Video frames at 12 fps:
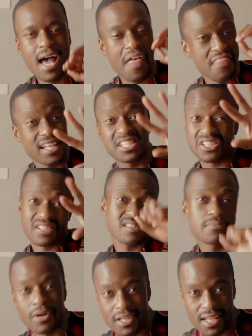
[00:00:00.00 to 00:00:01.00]
And that's just
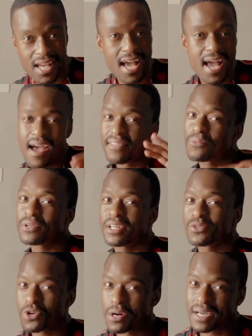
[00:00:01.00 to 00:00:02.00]
the body. And then we need
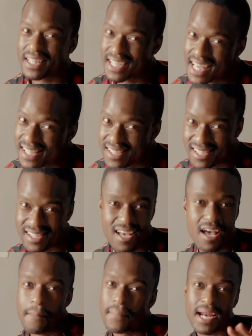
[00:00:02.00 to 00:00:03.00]
to talk about the lenses.
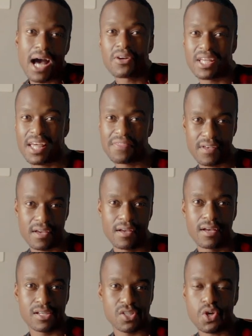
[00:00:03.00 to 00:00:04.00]
But I'll get there.
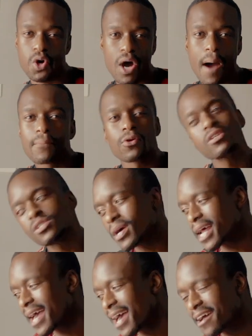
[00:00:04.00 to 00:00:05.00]
So I'm using
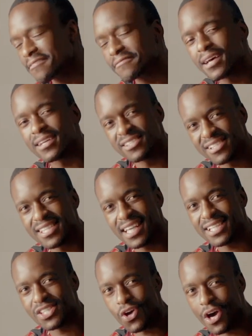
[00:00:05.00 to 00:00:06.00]
what I have just to
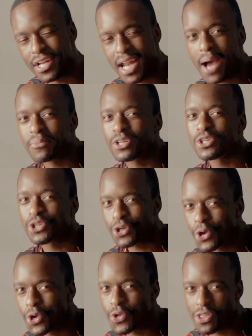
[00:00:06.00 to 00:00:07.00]
get started. I'm going to
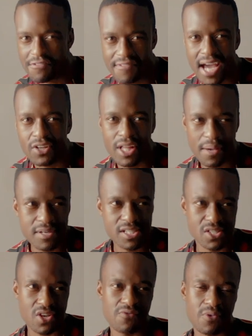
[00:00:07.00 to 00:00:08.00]
show you the final
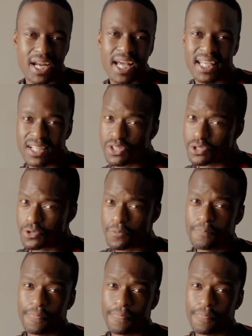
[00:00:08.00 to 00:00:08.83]
images of what I get to do.